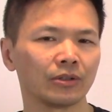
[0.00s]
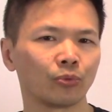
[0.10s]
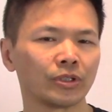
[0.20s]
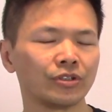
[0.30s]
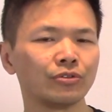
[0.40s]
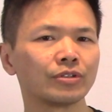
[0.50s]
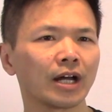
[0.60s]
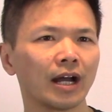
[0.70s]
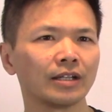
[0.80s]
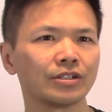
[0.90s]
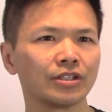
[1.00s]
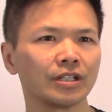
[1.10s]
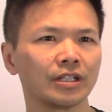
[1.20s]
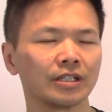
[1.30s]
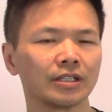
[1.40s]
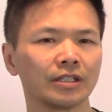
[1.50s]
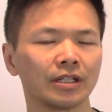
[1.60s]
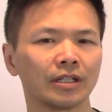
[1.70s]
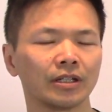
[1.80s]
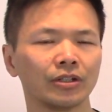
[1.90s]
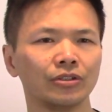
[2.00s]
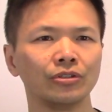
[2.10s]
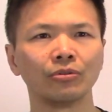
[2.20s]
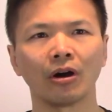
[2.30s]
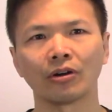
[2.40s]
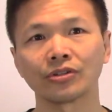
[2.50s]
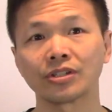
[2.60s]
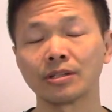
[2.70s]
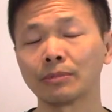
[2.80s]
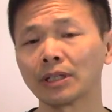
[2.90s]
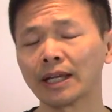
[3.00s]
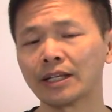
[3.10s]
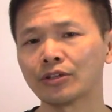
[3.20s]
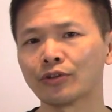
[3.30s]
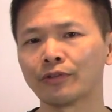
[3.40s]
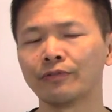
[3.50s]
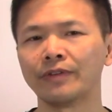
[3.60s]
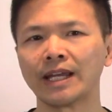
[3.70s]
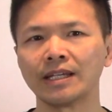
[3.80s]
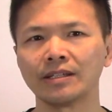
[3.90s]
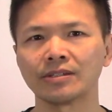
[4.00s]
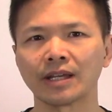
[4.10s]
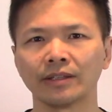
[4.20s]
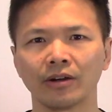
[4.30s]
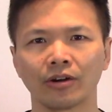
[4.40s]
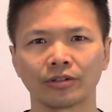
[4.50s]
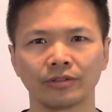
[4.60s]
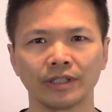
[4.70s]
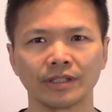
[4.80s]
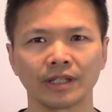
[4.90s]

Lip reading: When you do Tai Chi, you are stimulating your veins and arteries.